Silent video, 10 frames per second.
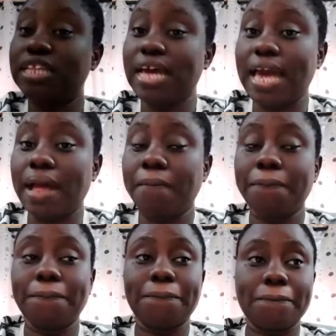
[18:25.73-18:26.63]
there,
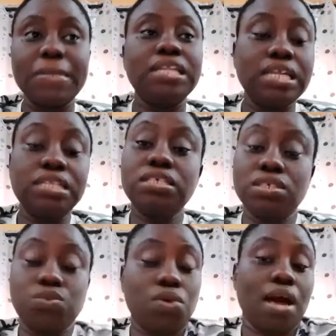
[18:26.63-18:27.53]
then this
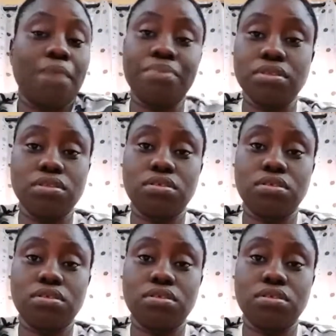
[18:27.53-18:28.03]
is what happens.